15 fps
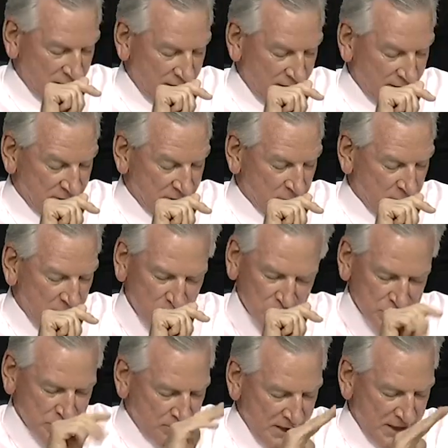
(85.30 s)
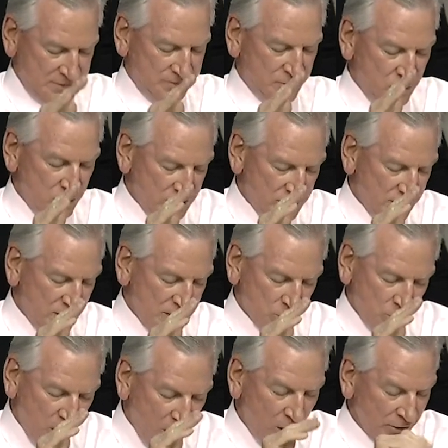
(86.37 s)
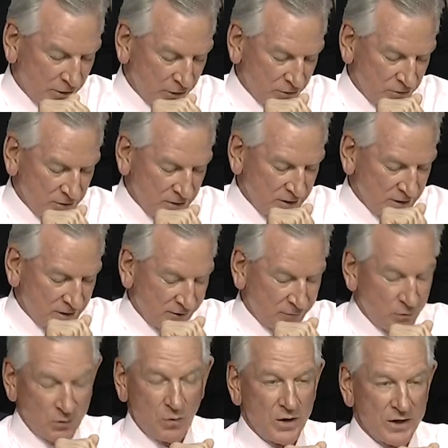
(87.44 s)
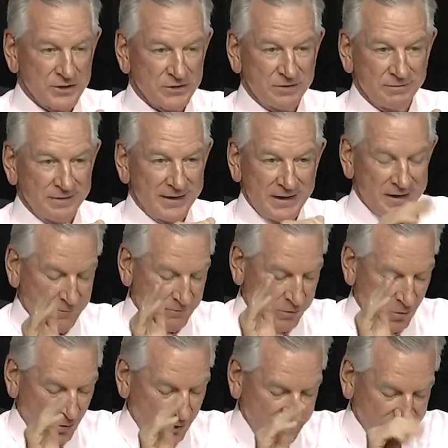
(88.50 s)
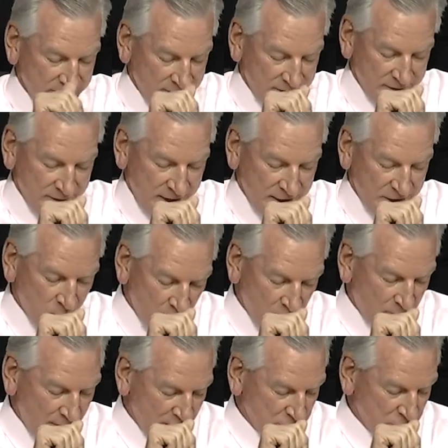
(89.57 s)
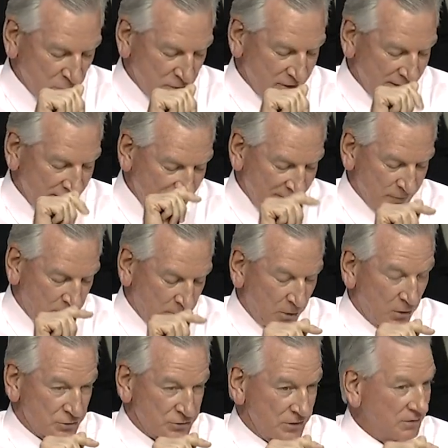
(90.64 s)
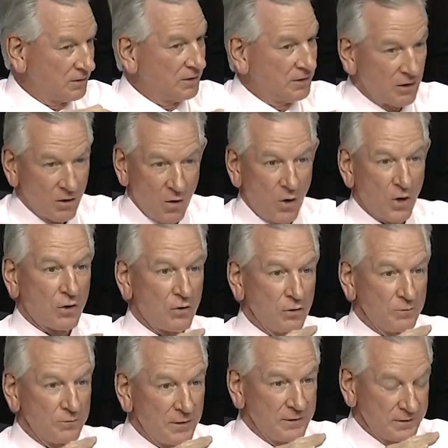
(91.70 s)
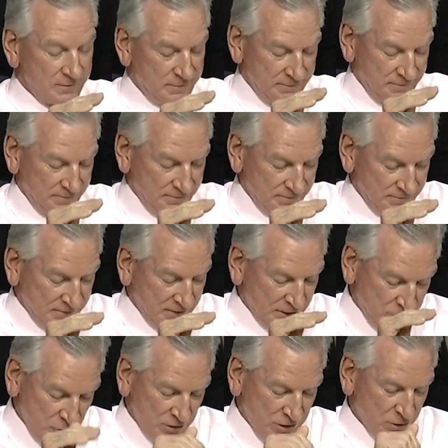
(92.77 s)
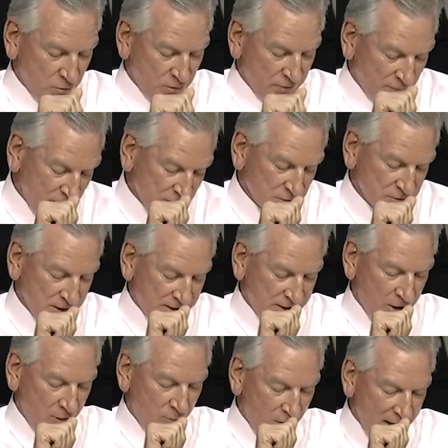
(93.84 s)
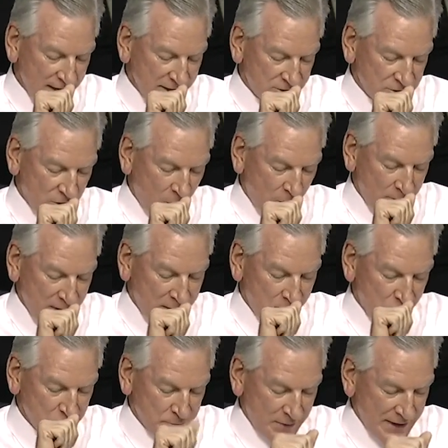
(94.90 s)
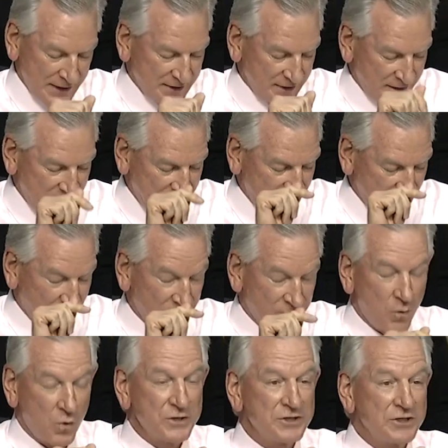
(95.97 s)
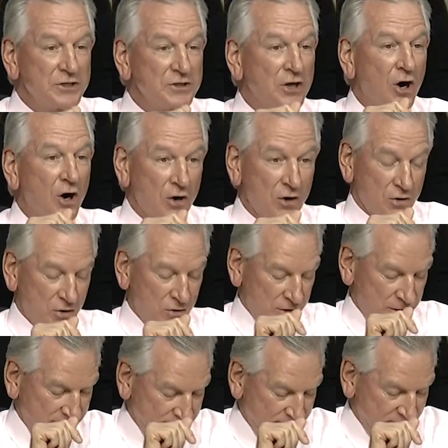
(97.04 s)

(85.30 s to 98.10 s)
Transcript: uh, to be respectful, as we all do, of requests of any employee, and you want to make sure that every person or group that you deal with feels that their rights are being respected and their voices heard.